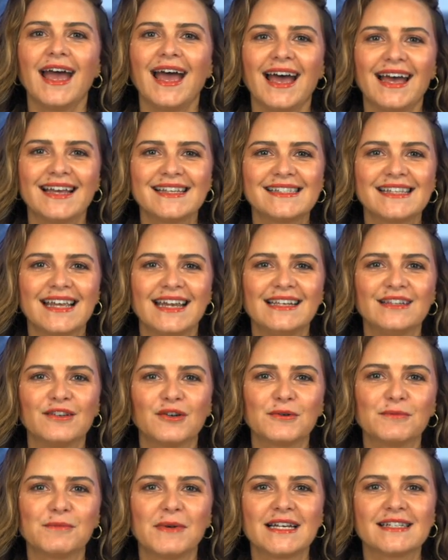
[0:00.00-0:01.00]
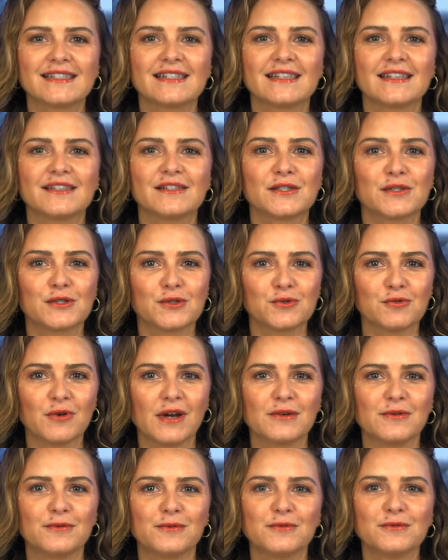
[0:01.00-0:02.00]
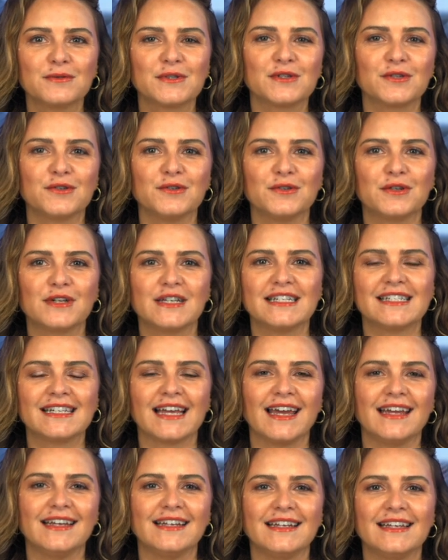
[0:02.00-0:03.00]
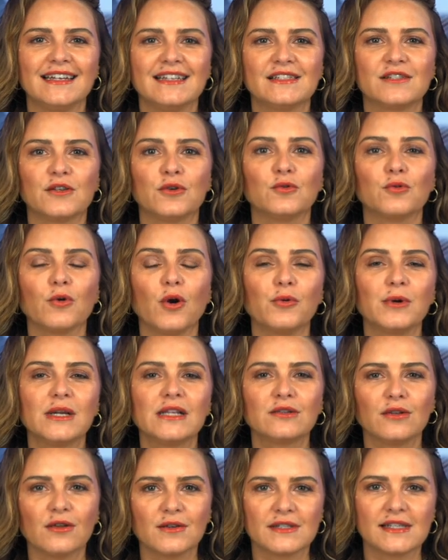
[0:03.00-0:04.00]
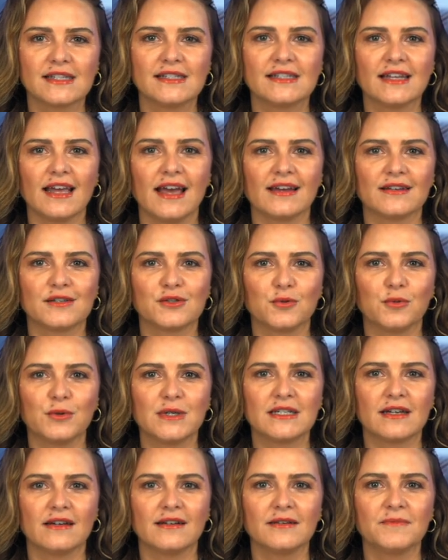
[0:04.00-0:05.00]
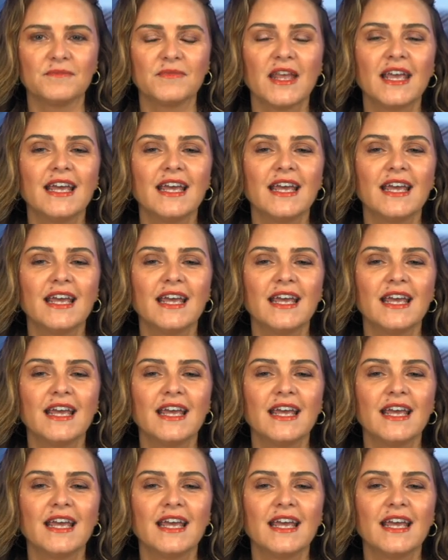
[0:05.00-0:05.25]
As Elon Musk struggles to contain his growing losses at Twitter,